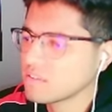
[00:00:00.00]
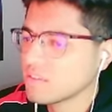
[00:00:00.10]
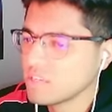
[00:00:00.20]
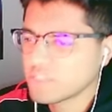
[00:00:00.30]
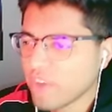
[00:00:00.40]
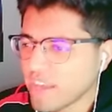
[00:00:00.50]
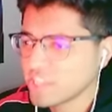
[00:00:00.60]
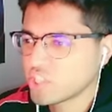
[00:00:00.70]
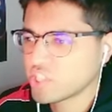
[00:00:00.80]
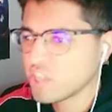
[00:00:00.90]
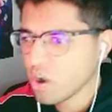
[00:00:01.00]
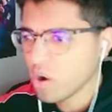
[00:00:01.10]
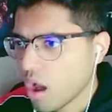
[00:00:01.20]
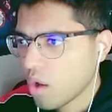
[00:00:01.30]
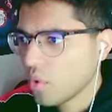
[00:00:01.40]
He's fighting Shido?
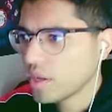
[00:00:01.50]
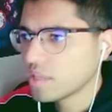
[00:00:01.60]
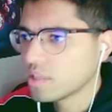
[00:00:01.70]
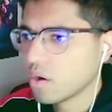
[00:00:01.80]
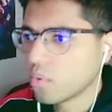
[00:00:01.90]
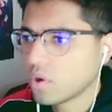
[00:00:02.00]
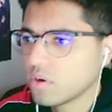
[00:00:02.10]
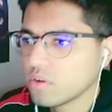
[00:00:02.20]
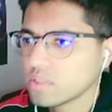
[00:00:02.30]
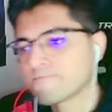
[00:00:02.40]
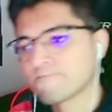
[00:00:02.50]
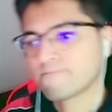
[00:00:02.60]
What in the world?